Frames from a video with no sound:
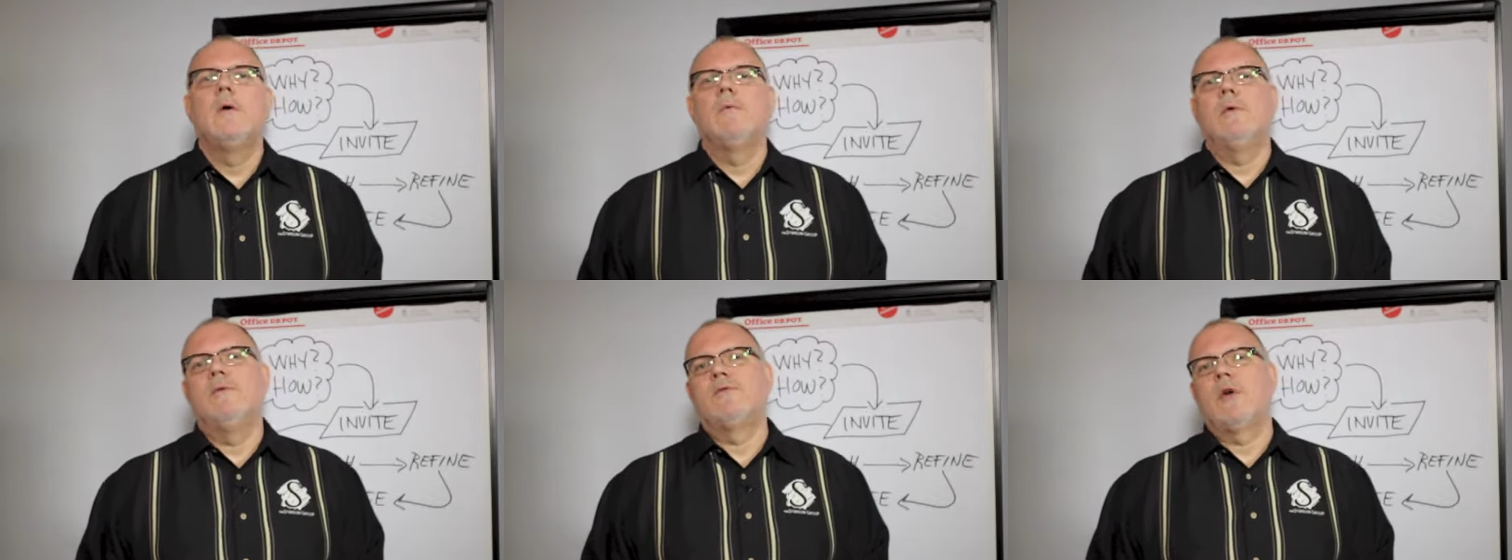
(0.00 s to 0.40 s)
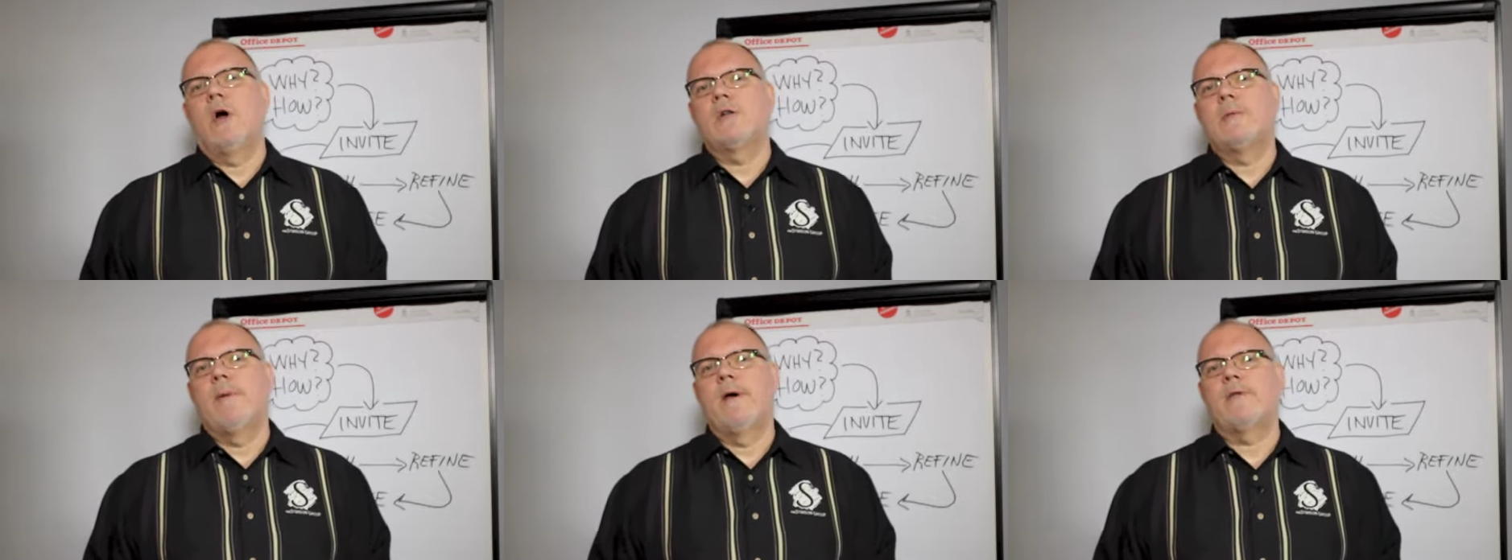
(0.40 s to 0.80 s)
We've
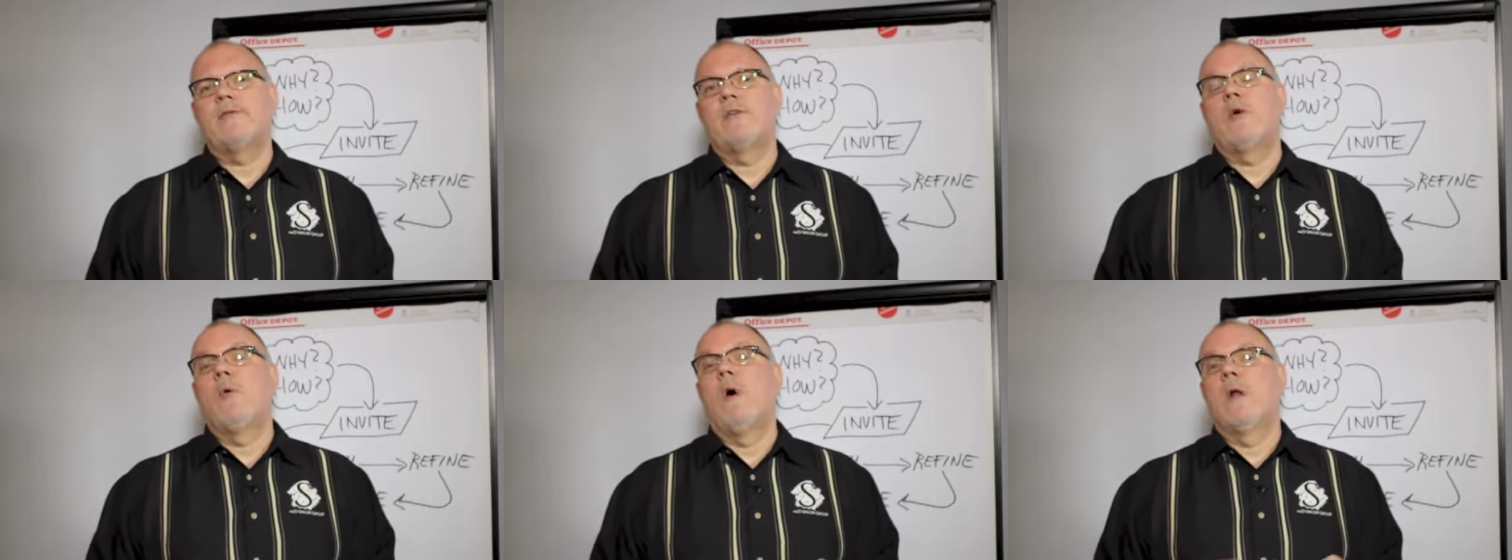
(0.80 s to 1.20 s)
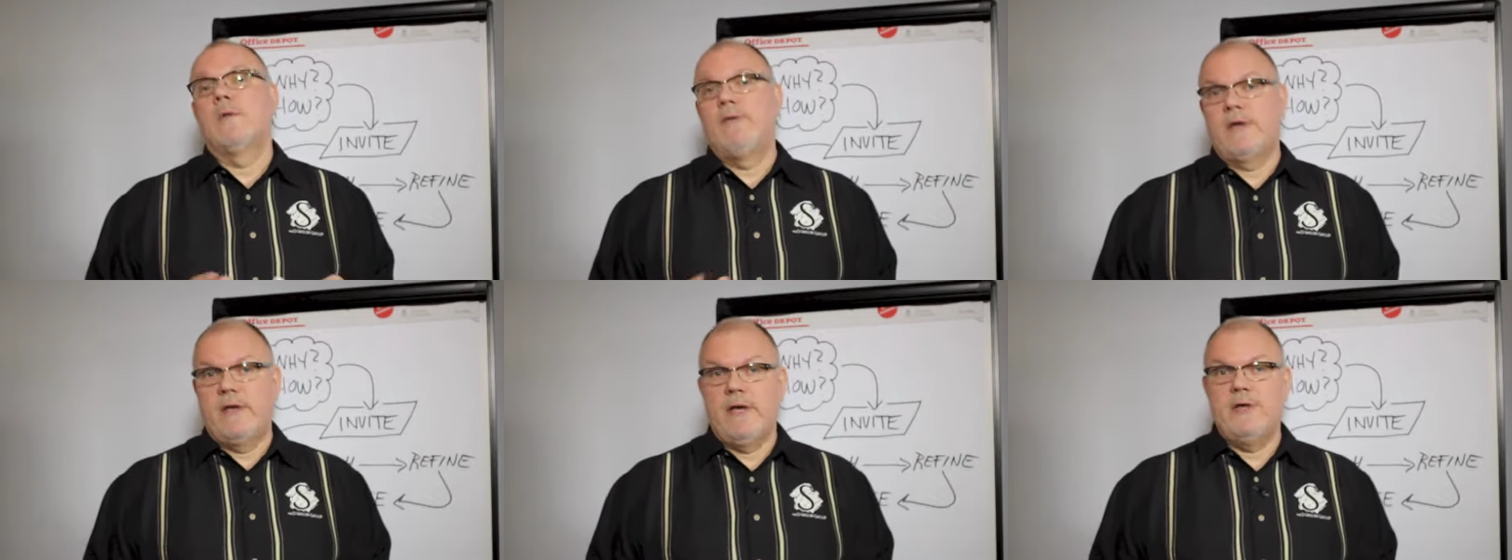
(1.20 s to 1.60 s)
talked about the
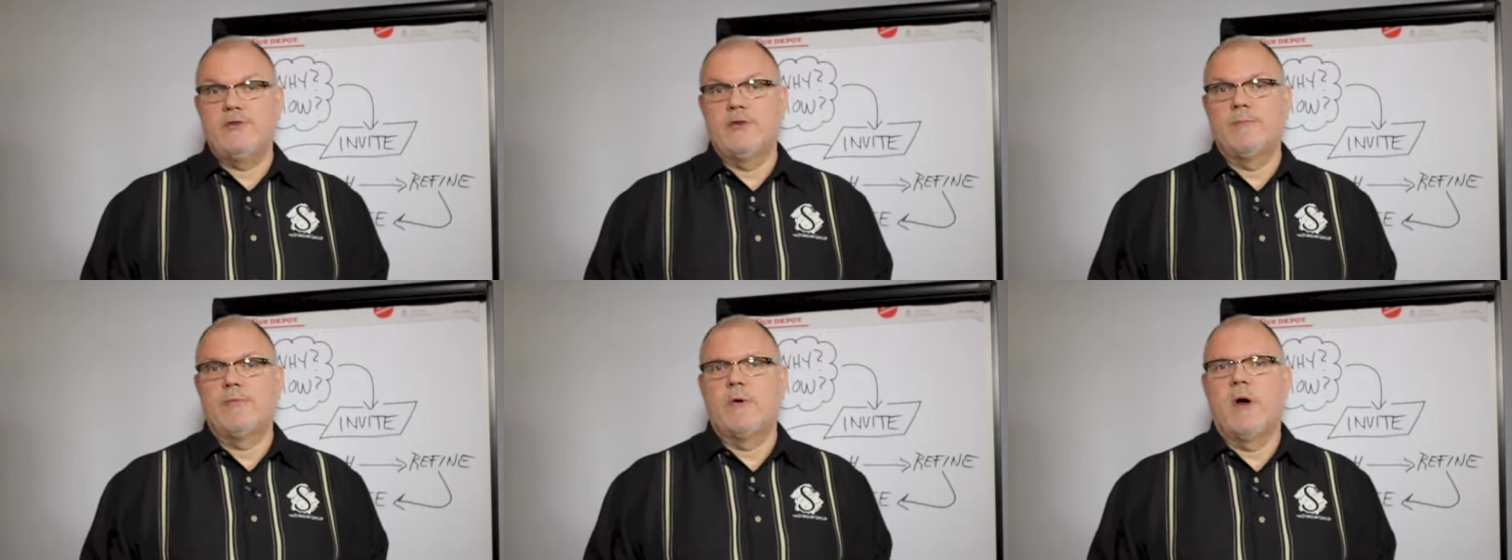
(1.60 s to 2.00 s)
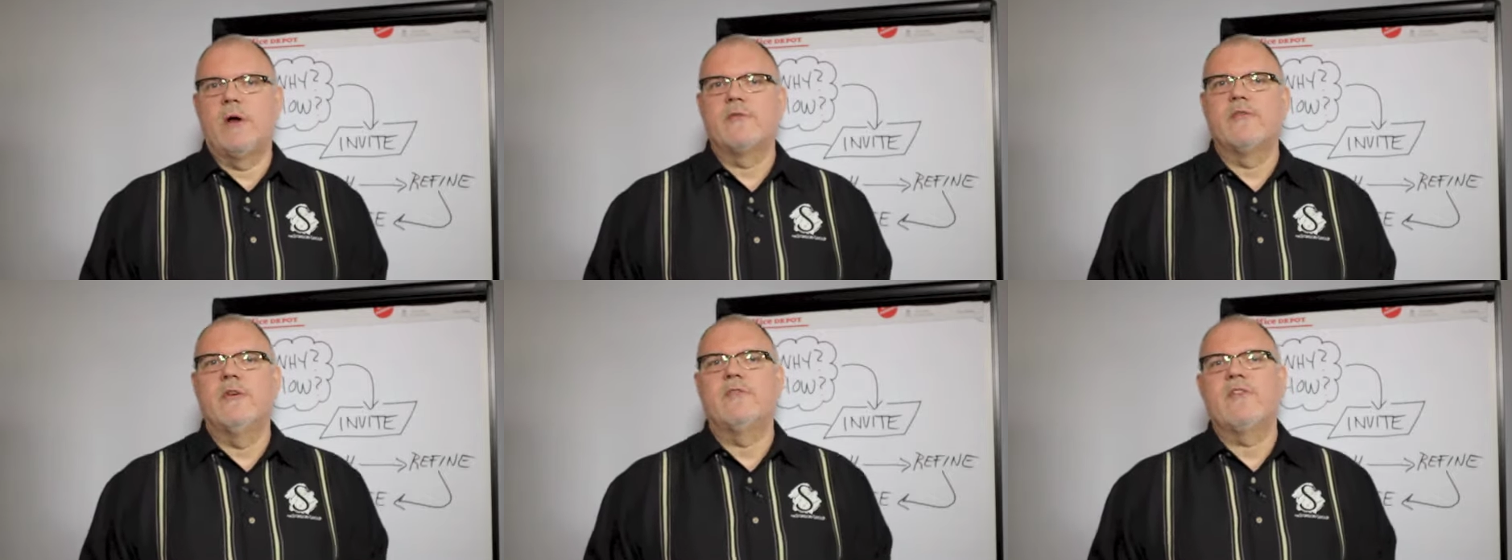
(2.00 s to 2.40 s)
qualification
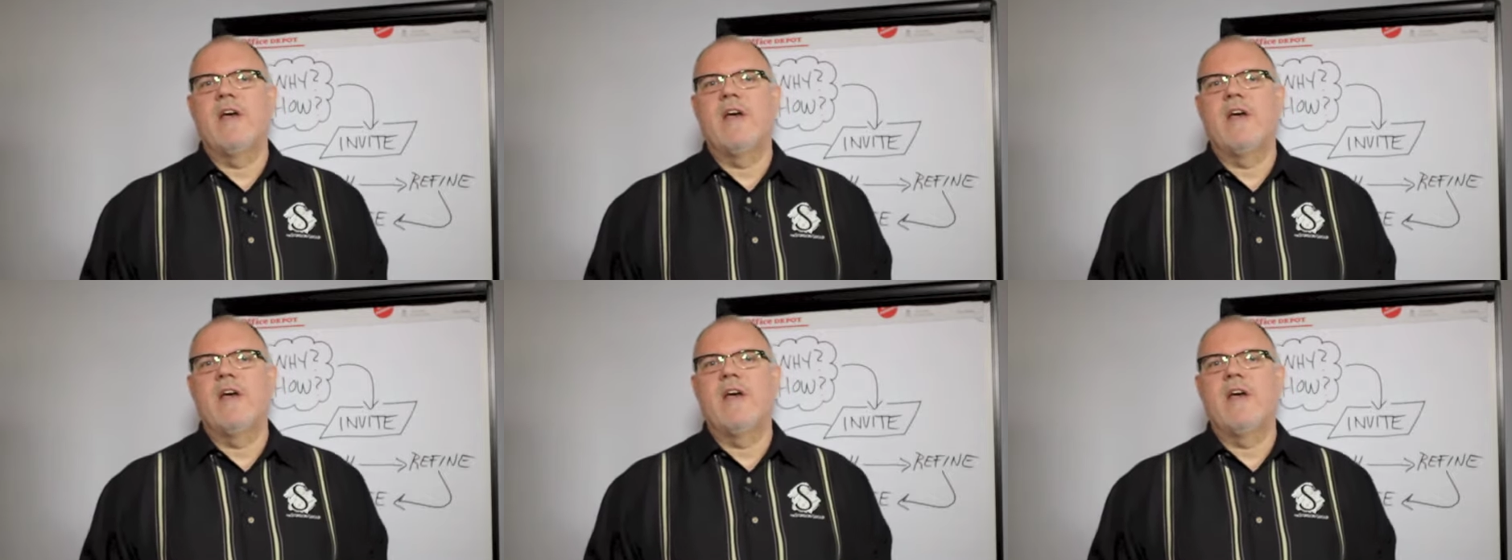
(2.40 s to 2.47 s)
process,